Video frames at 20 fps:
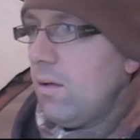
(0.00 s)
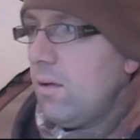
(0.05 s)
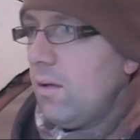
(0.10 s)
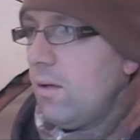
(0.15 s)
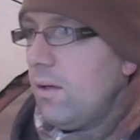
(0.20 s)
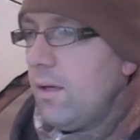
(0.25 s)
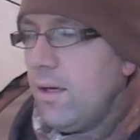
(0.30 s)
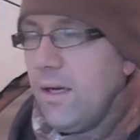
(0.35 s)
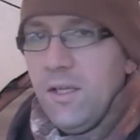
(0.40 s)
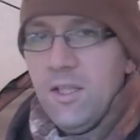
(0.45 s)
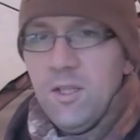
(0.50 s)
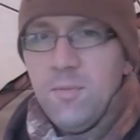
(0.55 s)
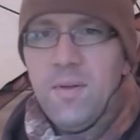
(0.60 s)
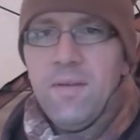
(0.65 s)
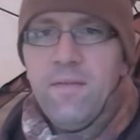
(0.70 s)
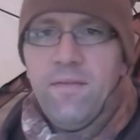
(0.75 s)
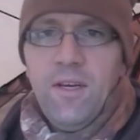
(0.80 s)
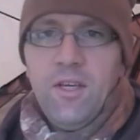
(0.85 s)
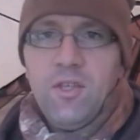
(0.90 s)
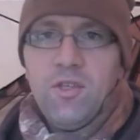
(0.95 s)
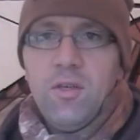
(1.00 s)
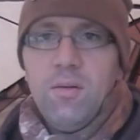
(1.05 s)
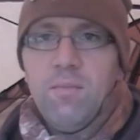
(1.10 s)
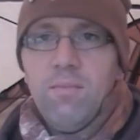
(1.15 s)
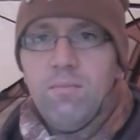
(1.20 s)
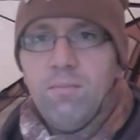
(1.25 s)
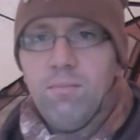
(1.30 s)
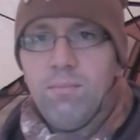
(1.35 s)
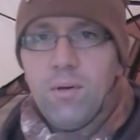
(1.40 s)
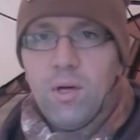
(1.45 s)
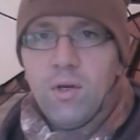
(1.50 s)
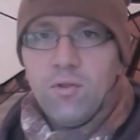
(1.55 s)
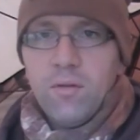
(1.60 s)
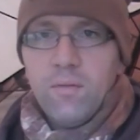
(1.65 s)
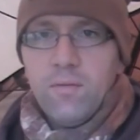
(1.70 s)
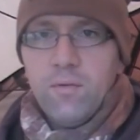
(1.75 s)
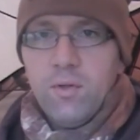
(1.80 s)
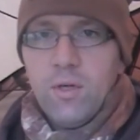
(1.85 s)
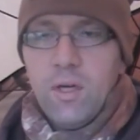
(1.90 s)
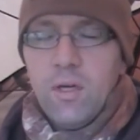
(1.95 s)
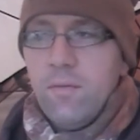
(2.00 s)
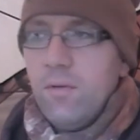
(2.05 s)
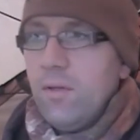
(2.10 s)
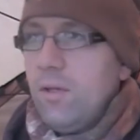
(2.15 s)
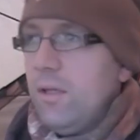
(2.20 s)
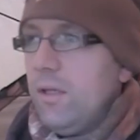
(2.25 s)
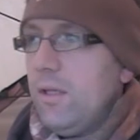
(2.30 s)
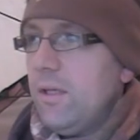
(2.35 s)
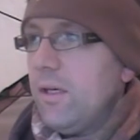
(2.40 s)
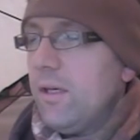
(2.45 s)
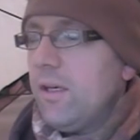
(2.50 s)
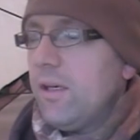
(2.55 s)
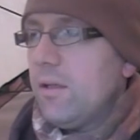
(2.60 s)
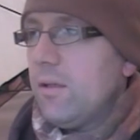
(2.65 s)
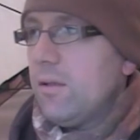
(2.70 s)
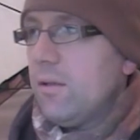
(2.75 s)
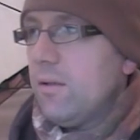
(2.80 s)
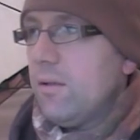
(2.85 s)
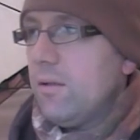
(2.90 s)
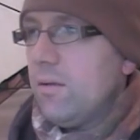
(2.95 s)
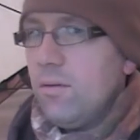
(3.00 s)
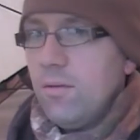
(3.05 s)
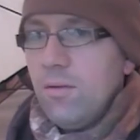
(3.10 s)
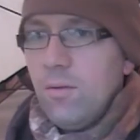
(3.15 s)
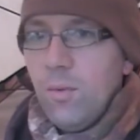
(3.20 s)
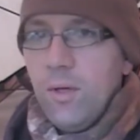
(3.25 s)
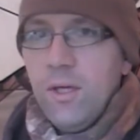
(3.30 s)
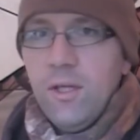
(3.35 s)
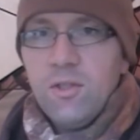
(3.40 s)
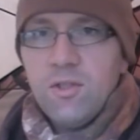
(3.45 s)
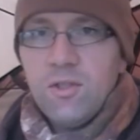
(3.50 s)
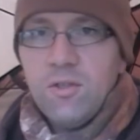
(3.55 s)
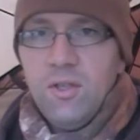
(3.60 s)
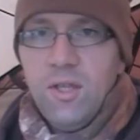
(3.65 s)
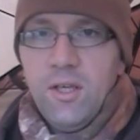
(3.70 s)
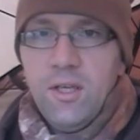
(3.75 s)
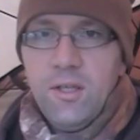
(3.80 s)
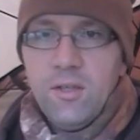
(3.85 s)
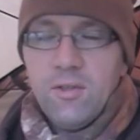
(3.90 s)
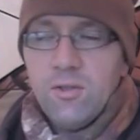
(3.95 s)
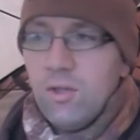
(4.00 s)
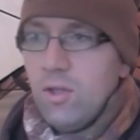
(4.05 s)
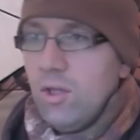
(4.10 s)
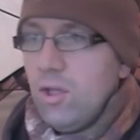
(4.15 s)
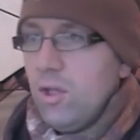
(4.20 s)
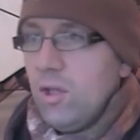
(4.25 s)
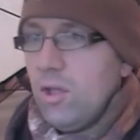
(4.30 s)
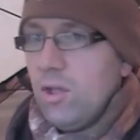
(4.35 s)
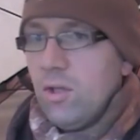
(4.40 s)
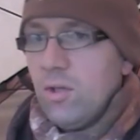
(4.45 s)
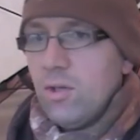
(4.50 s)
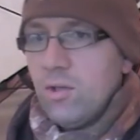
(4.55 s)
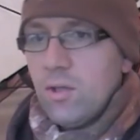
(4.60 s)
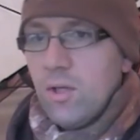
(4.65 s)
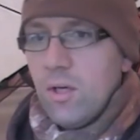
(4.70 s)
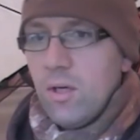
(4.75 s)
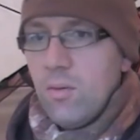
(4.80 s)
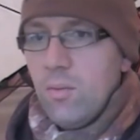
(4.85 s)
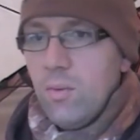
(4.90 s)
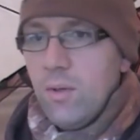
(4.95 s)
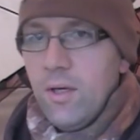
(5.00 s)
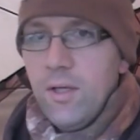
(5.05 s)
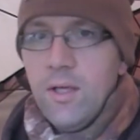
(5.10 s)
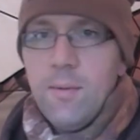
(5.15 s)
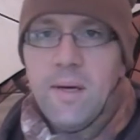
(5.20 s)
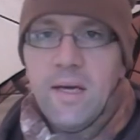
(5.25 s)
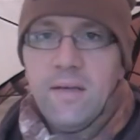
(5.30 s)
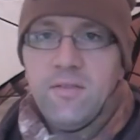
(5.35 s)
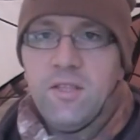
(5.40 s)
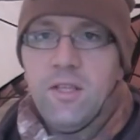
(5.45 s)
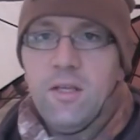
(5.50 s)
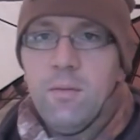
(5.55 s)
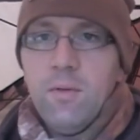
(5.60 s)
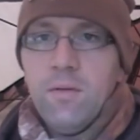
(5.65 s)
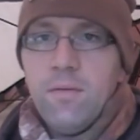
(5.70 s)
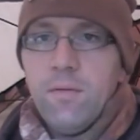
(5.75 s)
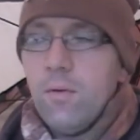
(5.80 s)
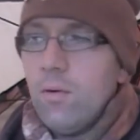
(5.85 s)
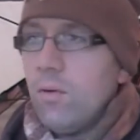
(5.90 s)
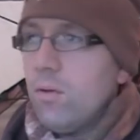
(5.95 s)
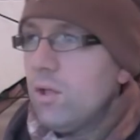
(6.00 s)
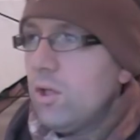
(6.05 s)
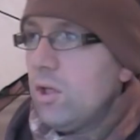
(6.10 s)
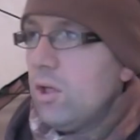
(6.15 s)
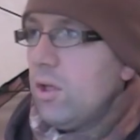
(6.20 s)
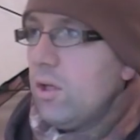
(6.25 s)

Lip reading: And it's been featured in blogs I've done over the weeks and years, so you may have seen him before.